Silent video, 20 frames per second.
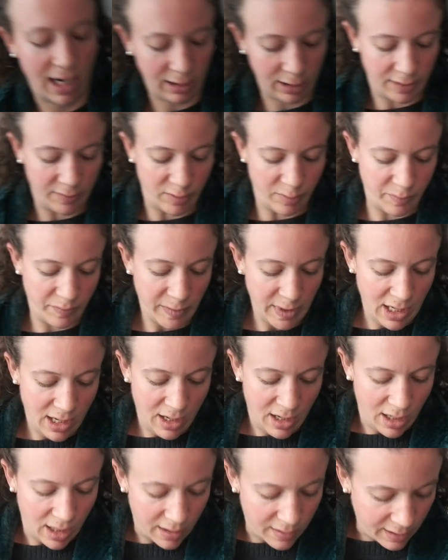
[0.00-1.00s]
love them.
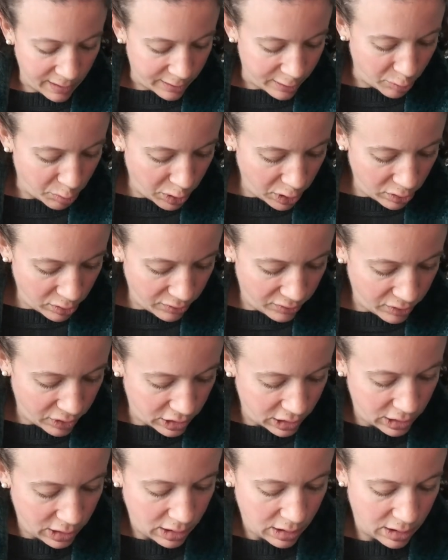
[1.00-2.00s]
I think they're
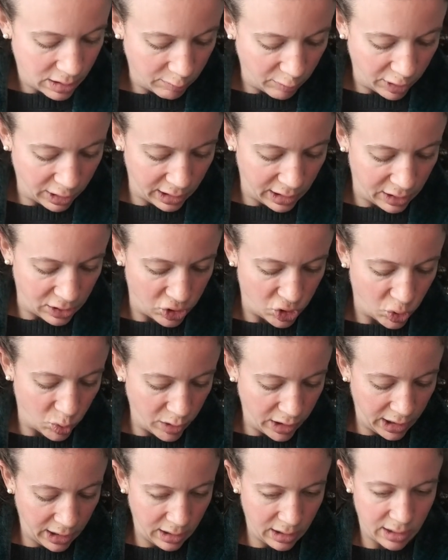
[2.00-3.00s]
beautiful. I'm really
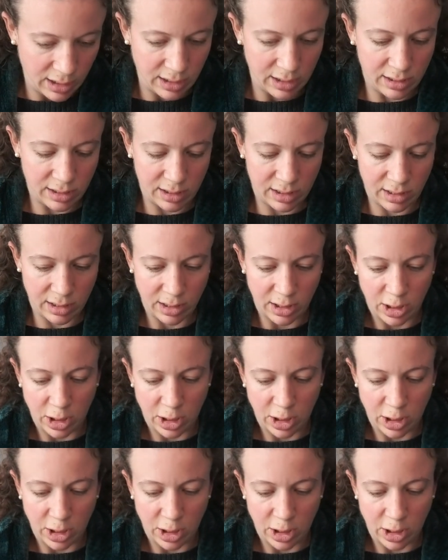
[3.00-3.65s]
enjoying this